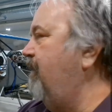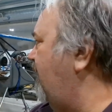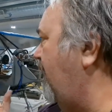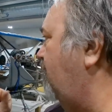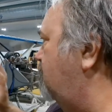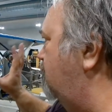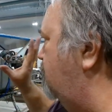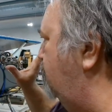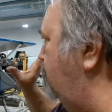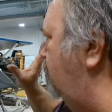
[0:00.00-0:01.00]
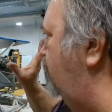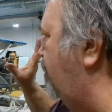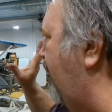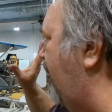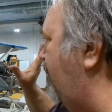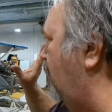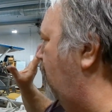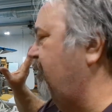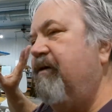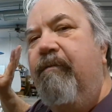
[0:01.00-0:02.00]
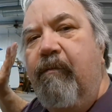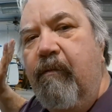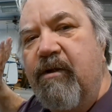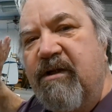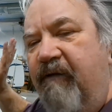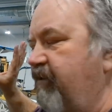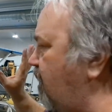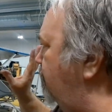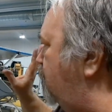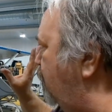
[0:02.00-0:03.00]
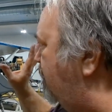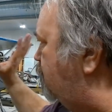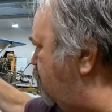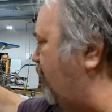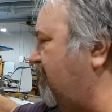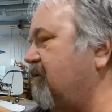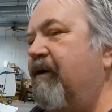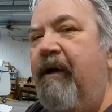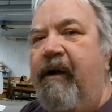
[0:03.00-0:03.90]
and buy all the stuff that I'm doing to it.